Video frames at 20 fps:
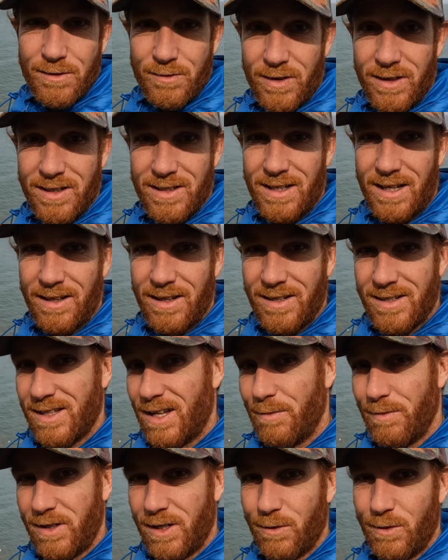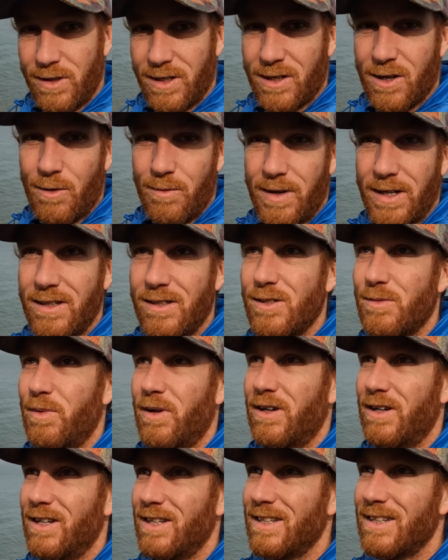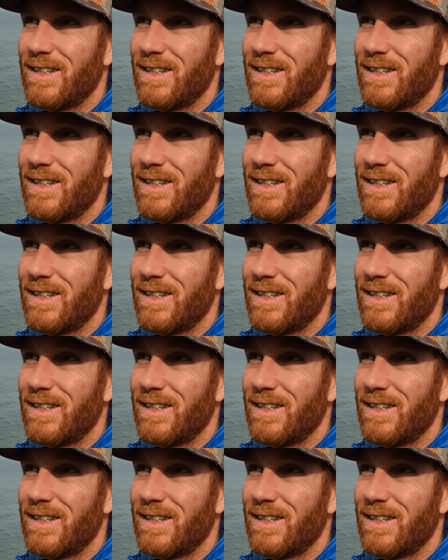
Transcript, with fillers: feels like this, let me know in the comments, but